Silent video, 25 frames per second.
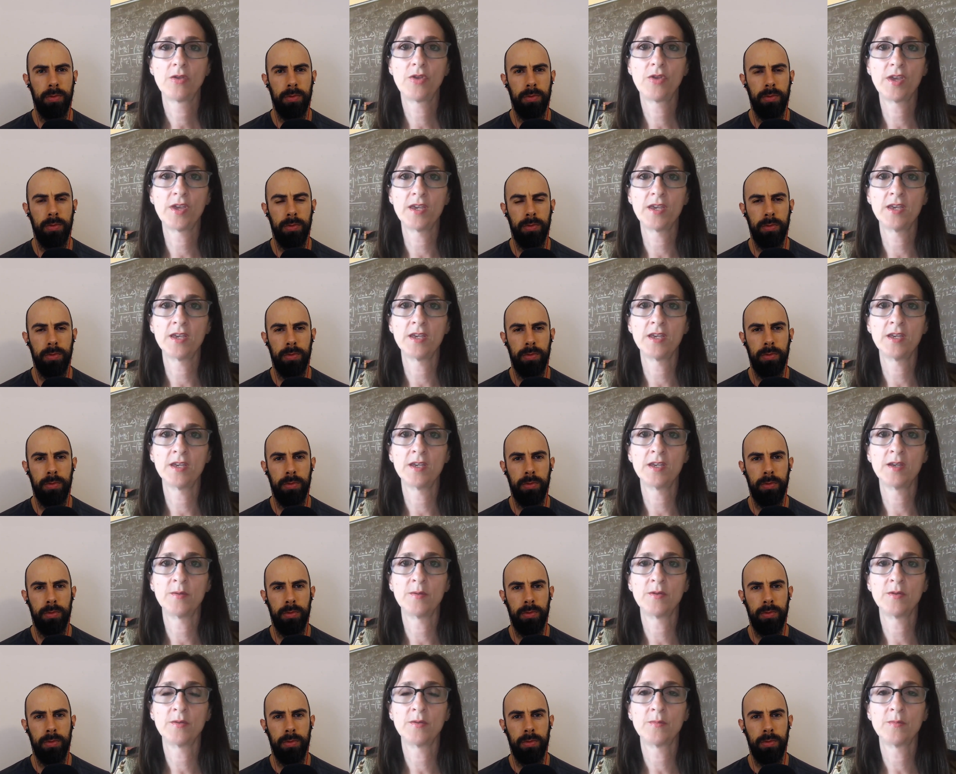
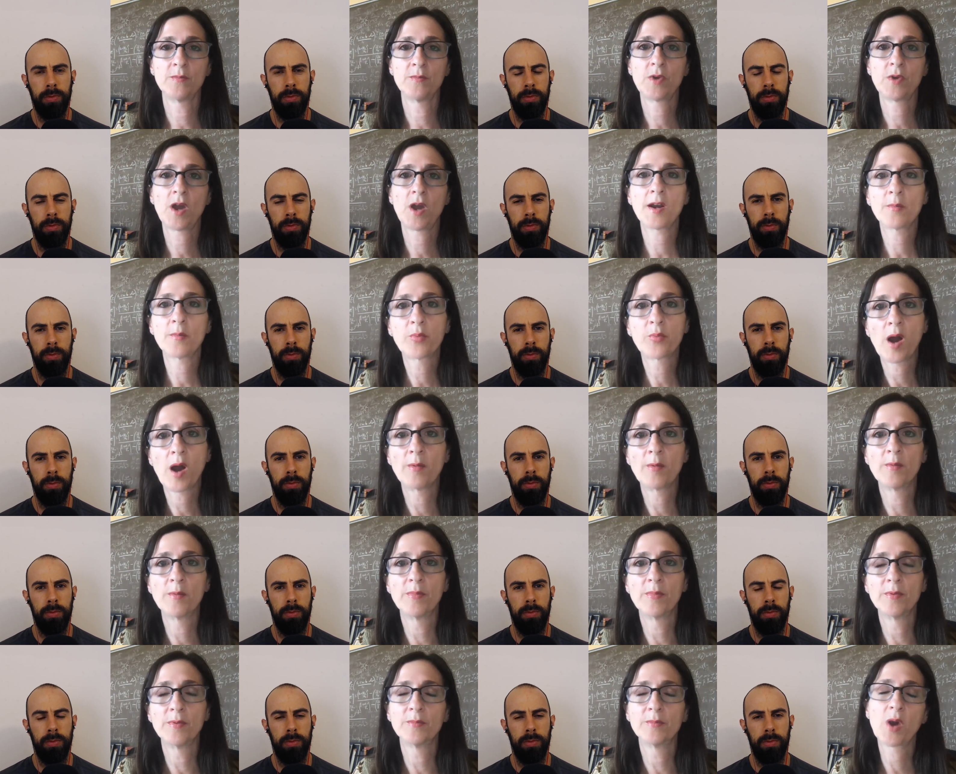Speaker 1: the kind of
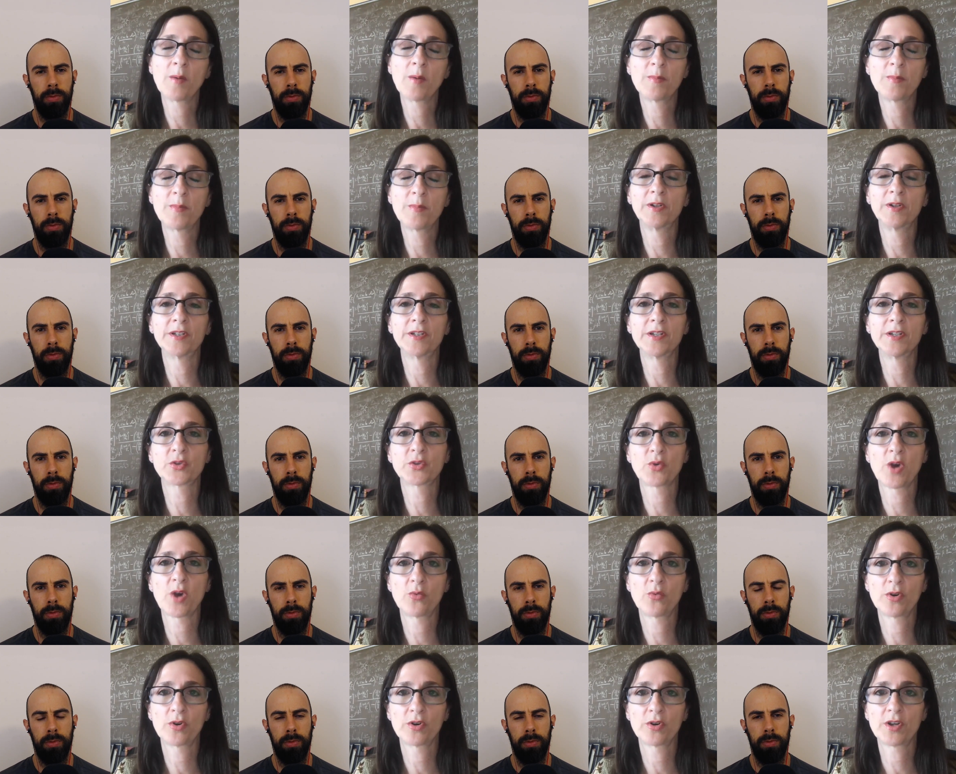probab- probability is
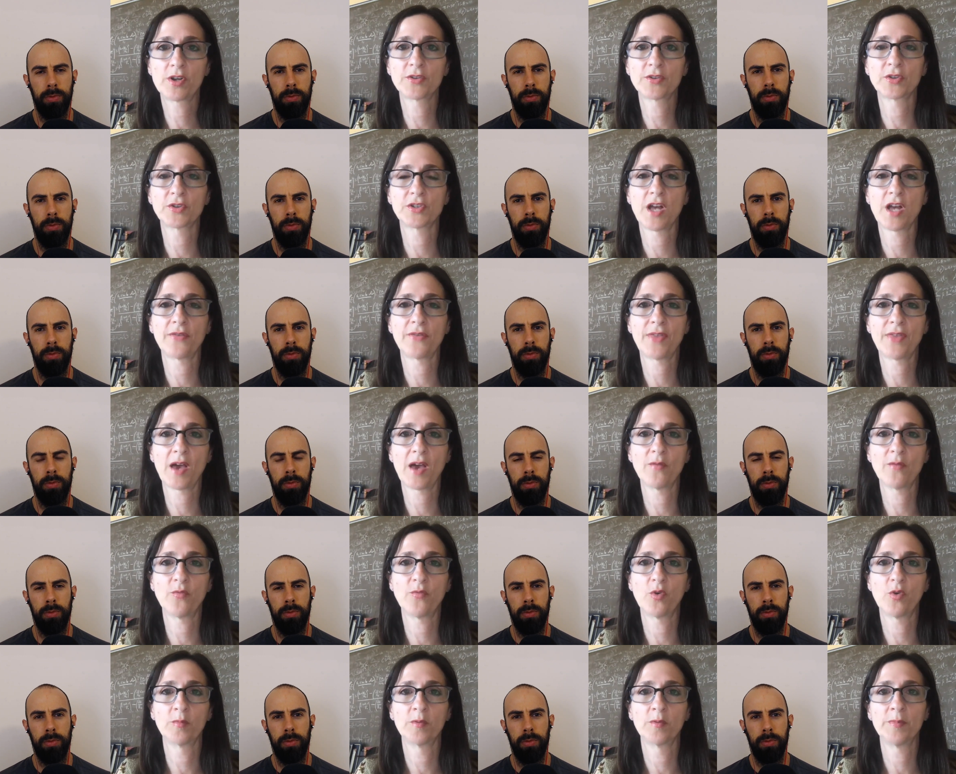the wrong word because it's not
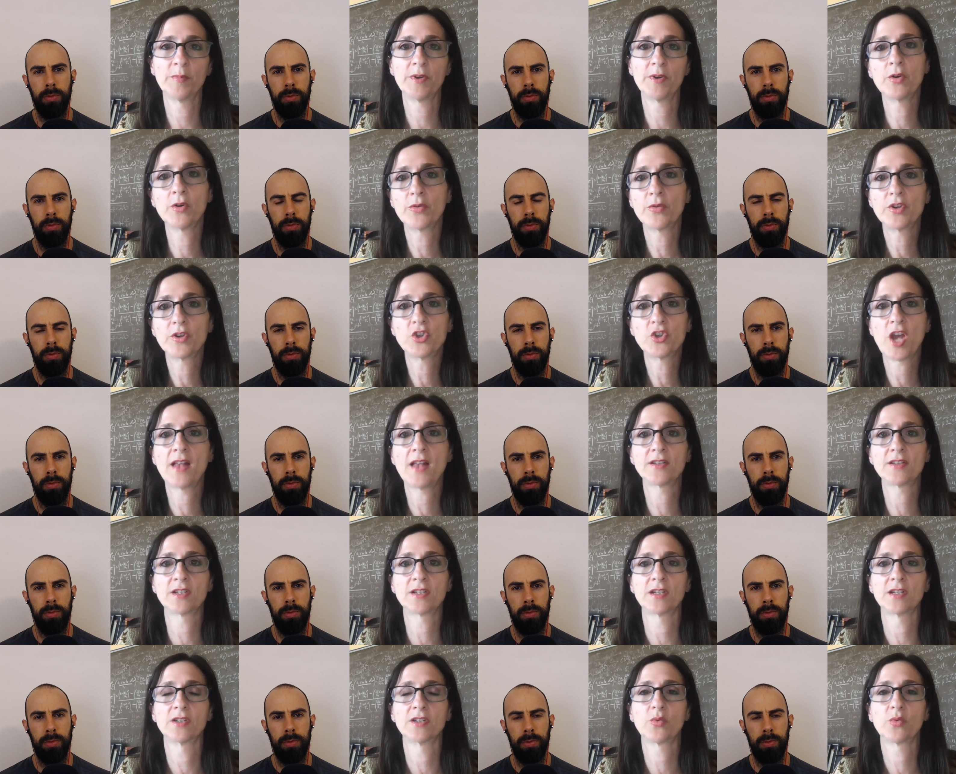that formal, but you know, the
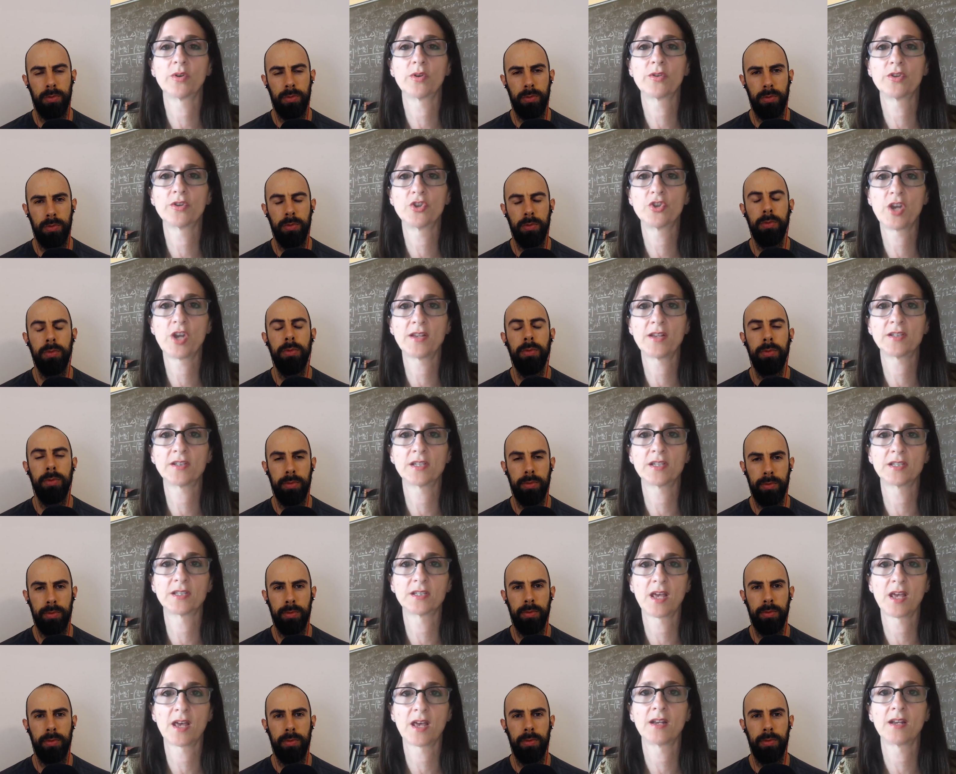chances. What are the
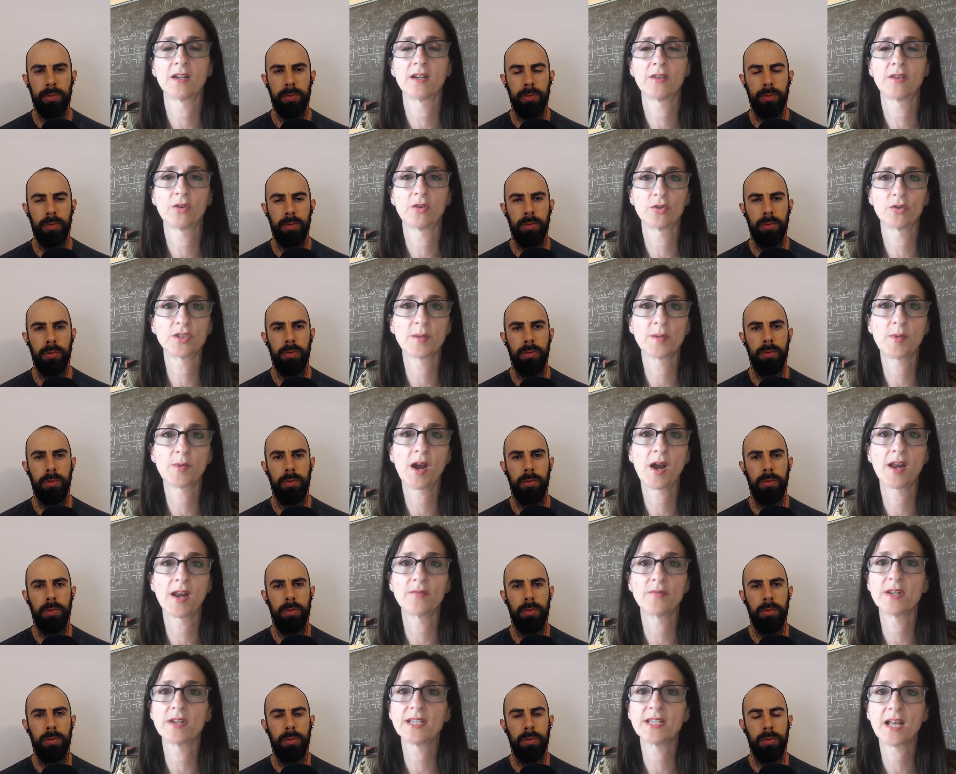chances that there's some
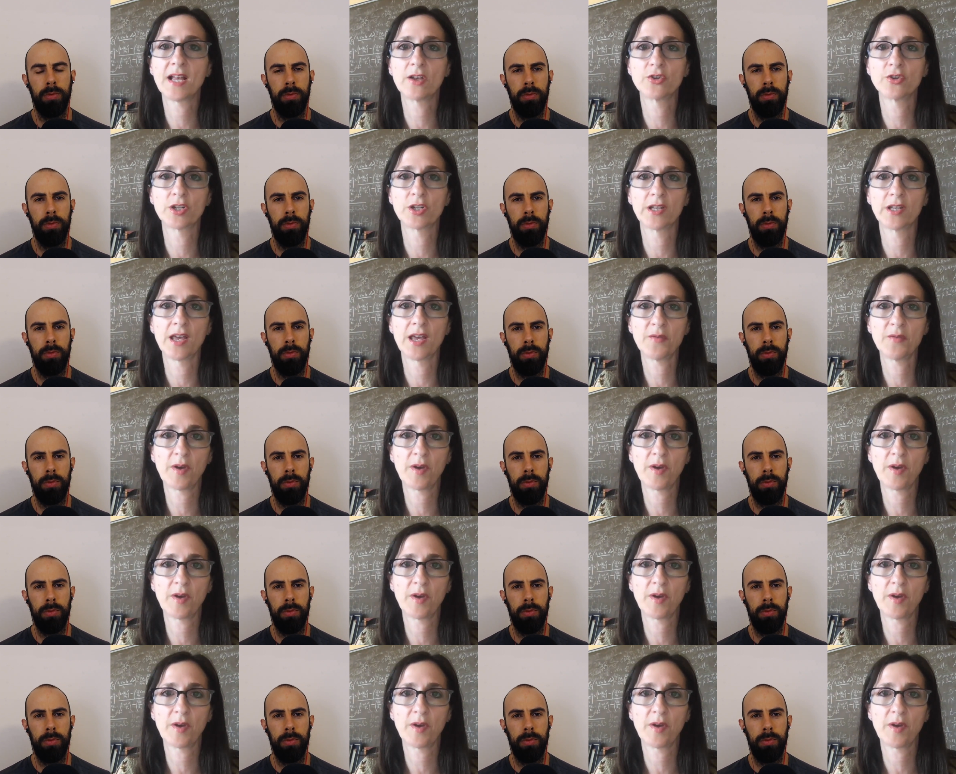kind of intelligent